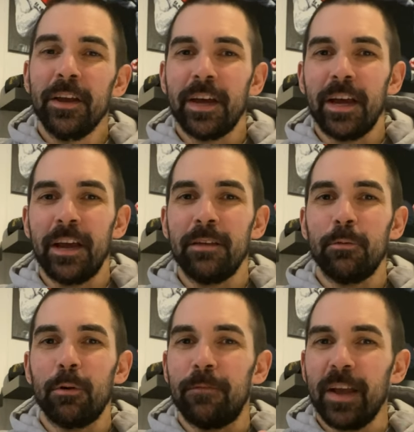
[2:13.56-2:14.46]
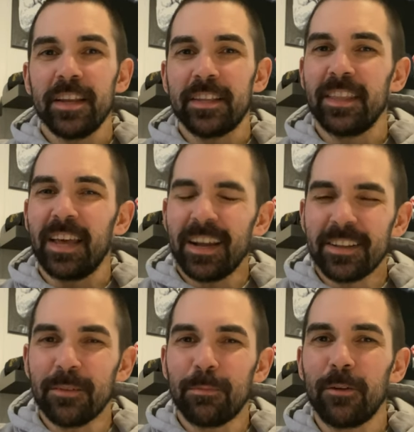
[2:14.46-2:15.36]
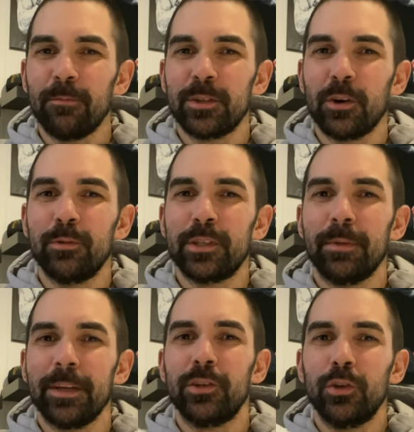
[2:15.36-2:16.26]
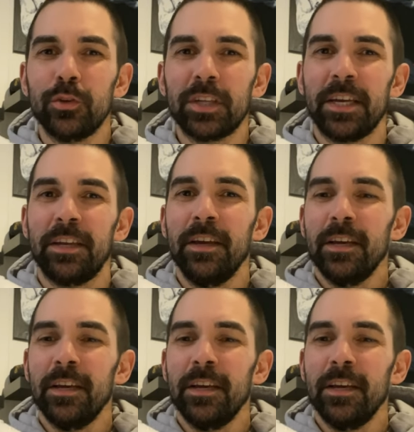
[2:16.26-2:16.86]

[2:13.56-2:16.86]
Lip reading: The hand compartment was almost a bit too tight,